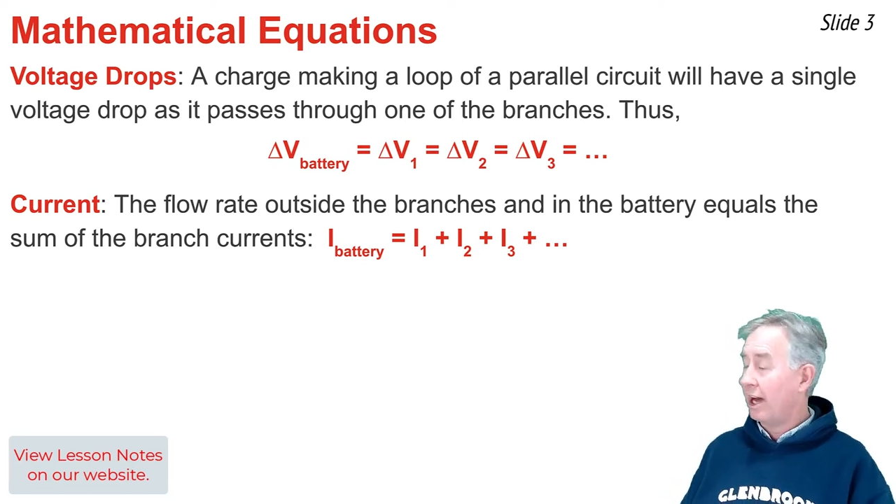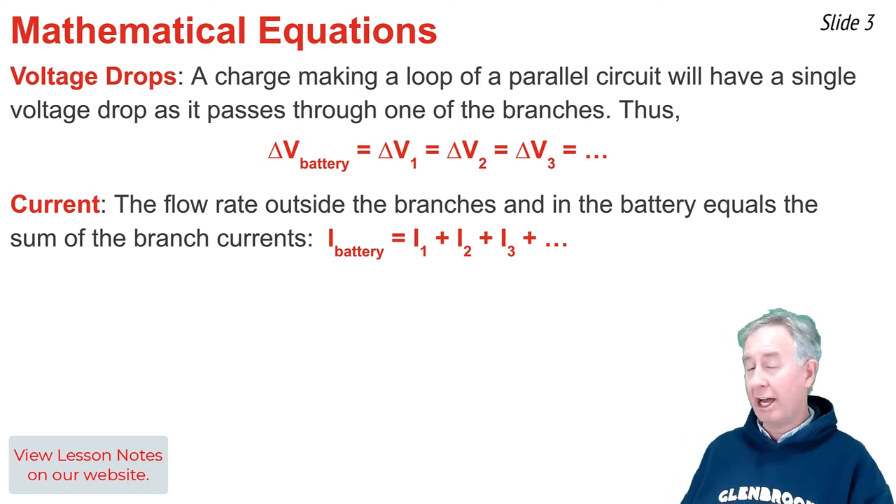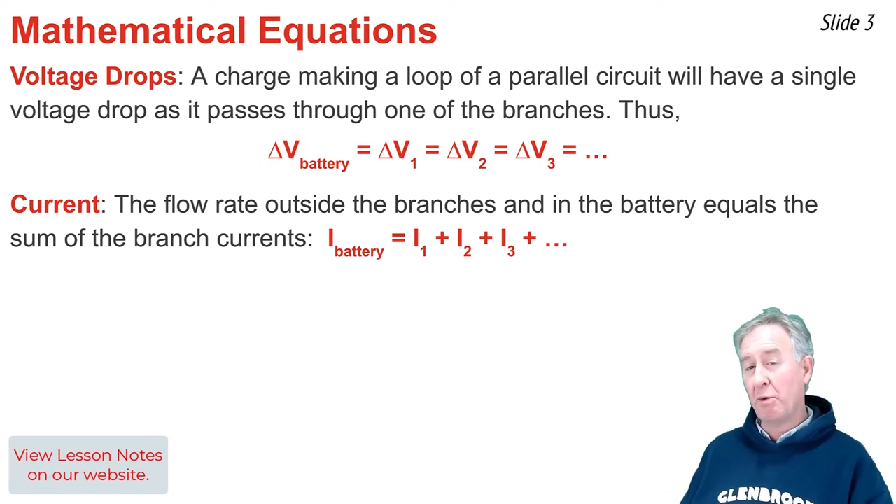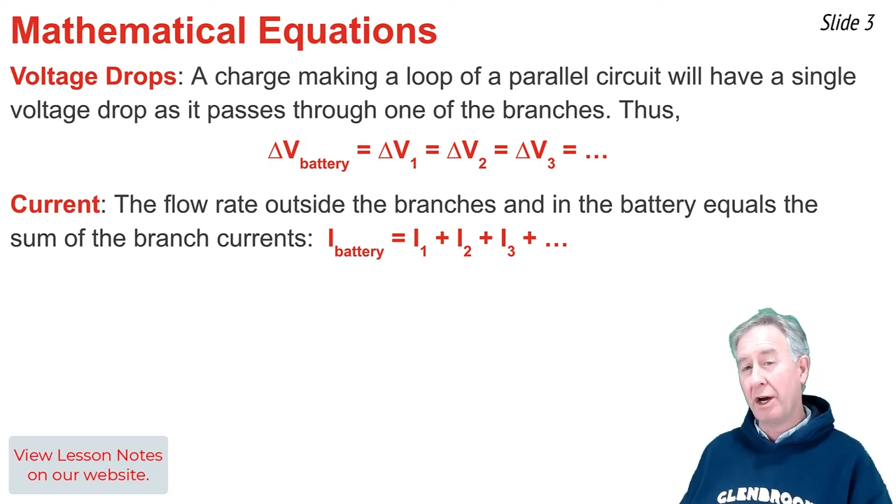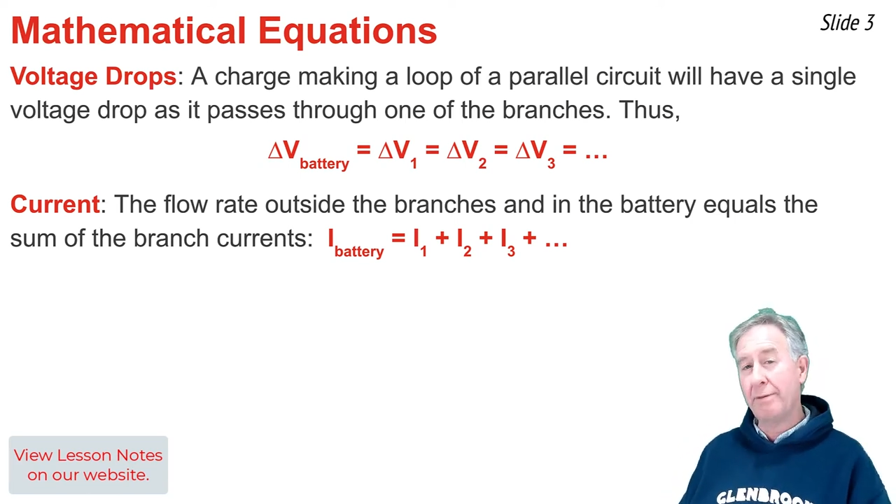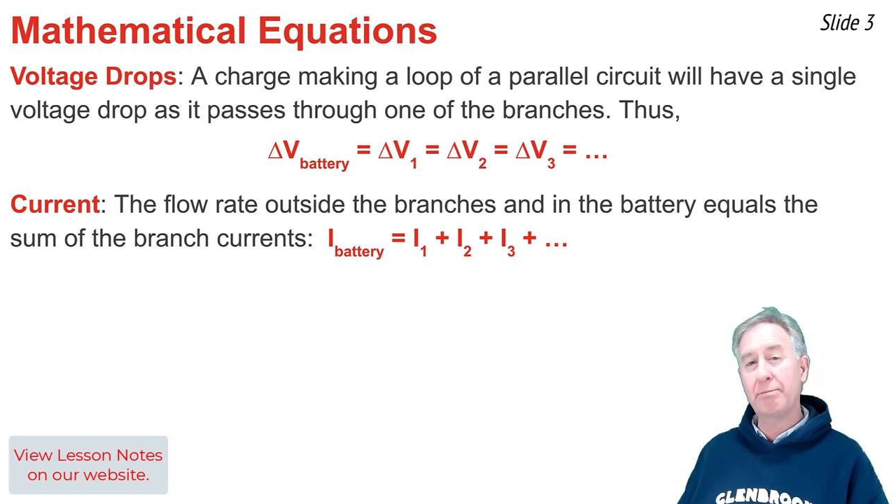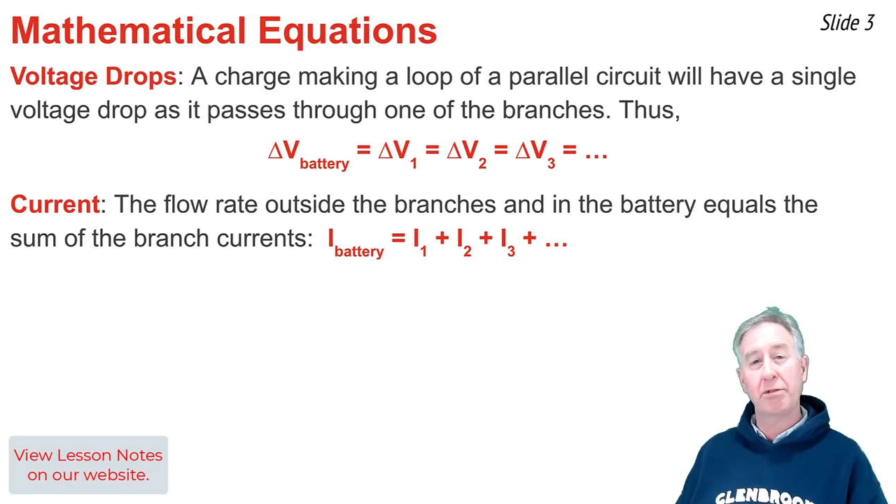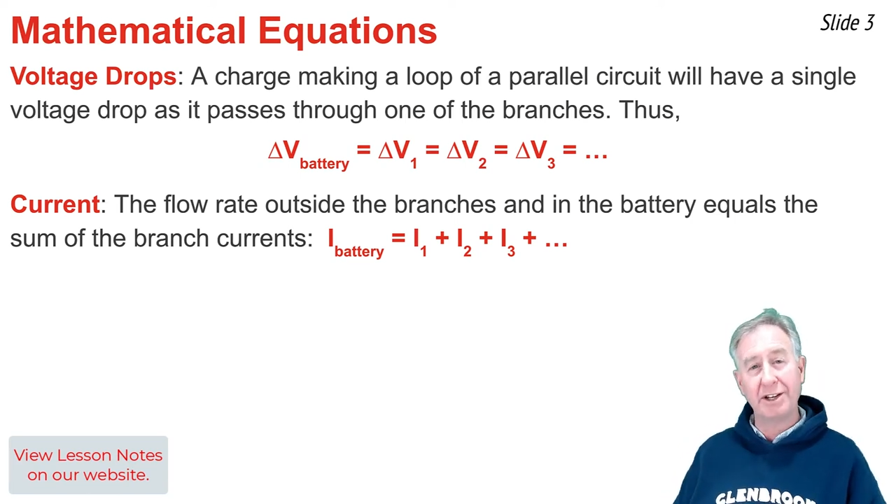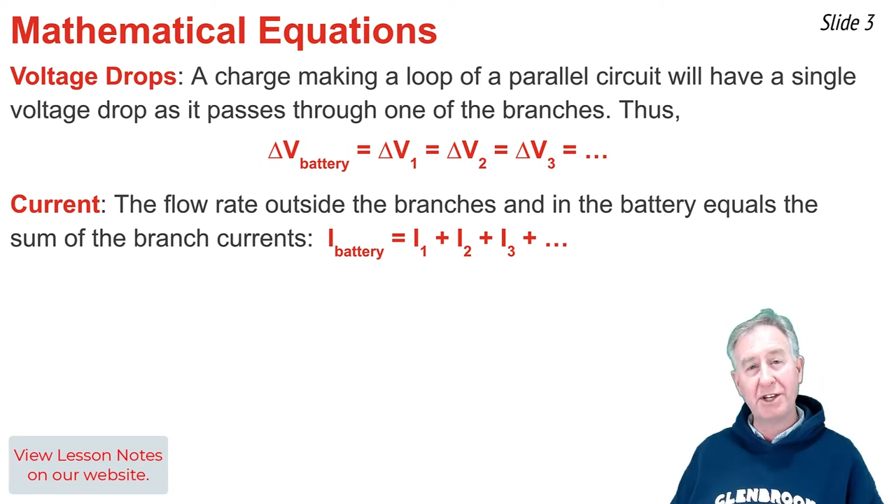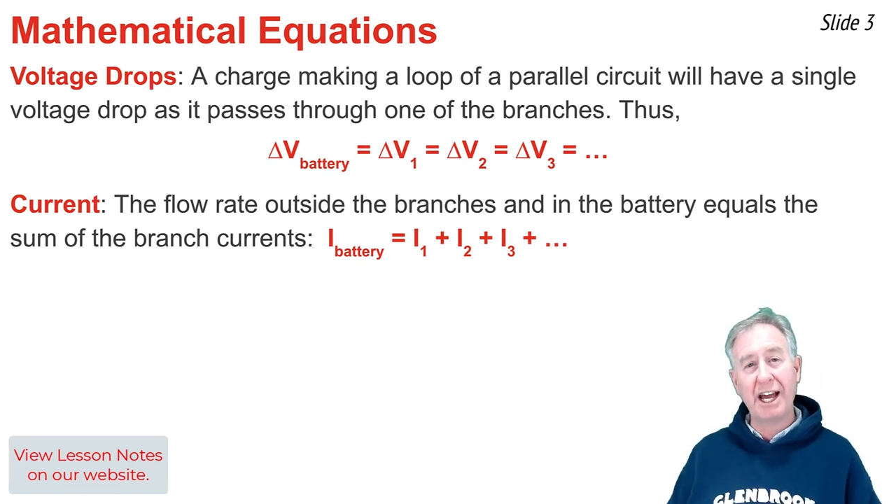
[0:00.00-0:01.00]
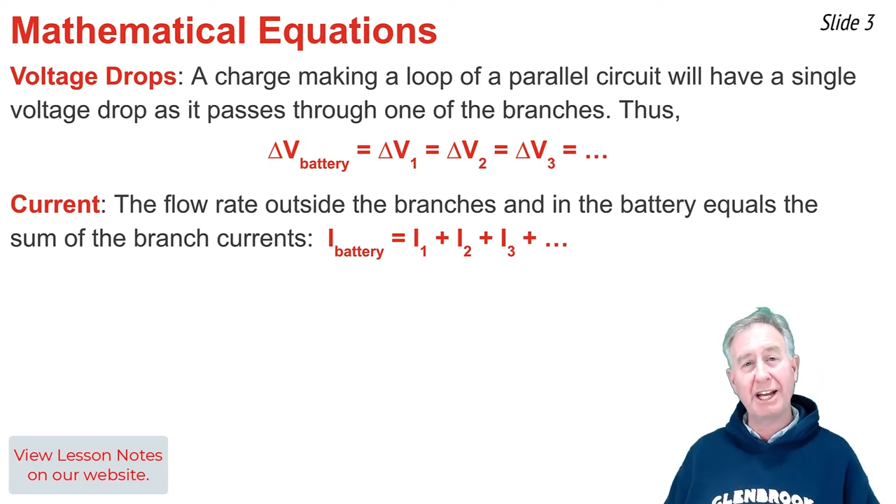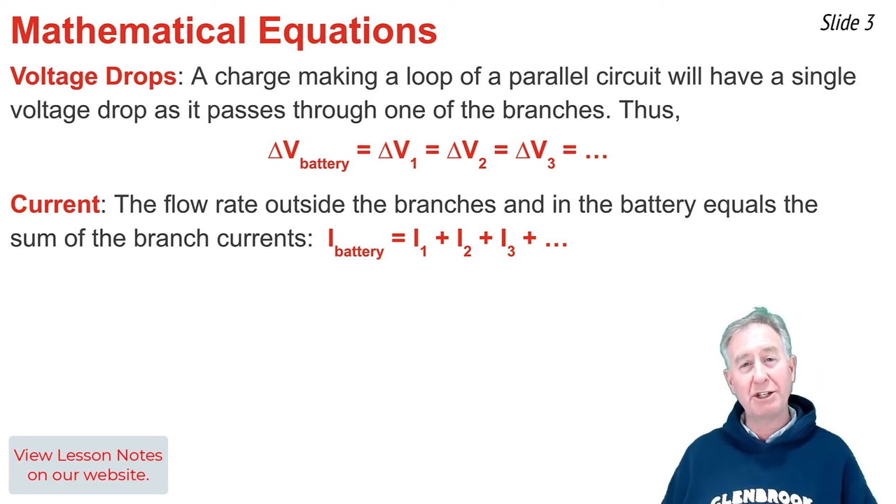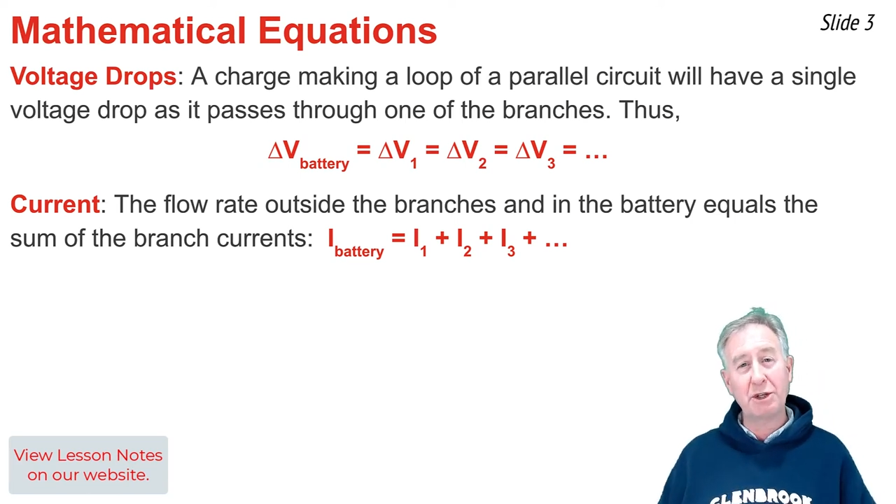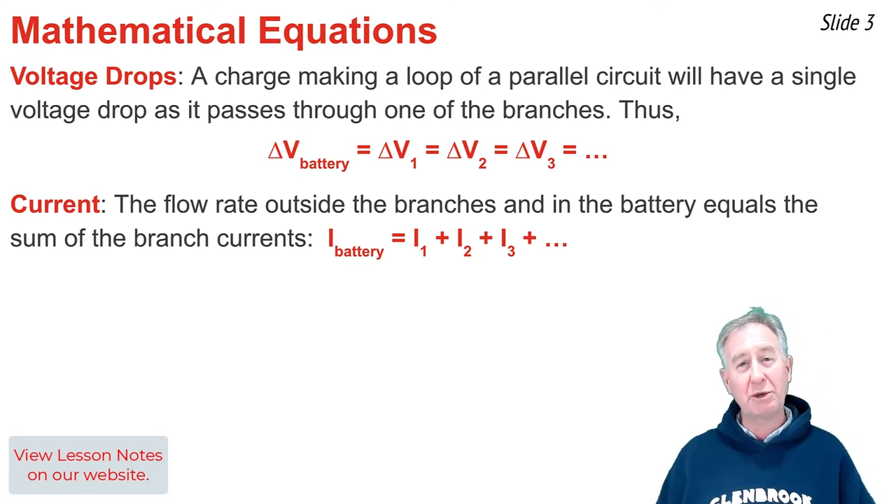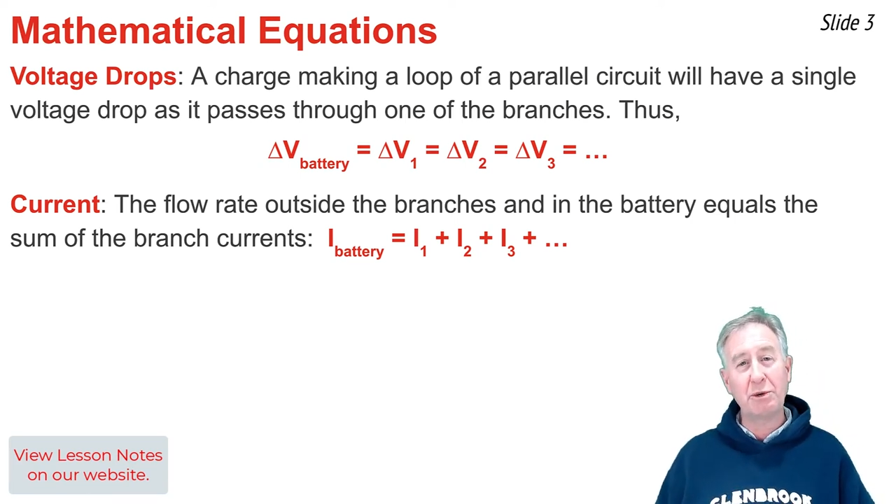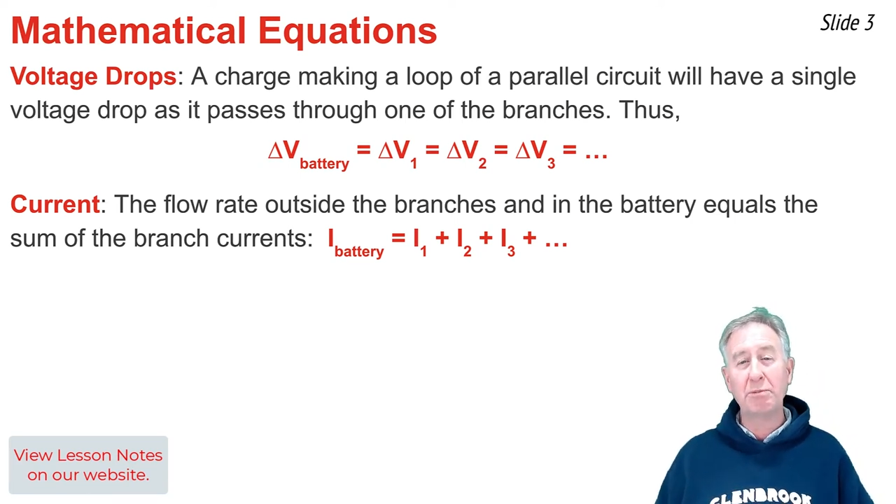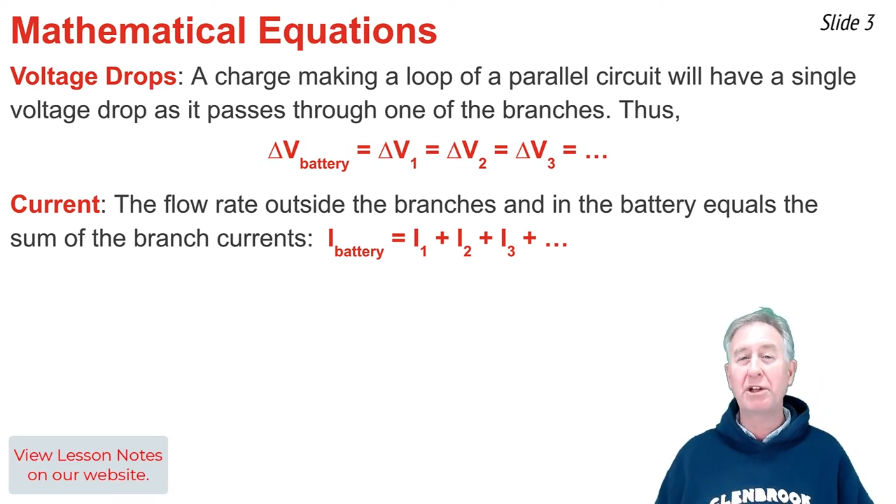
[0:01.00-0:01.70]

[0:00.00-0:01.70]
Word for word: I1 plus I2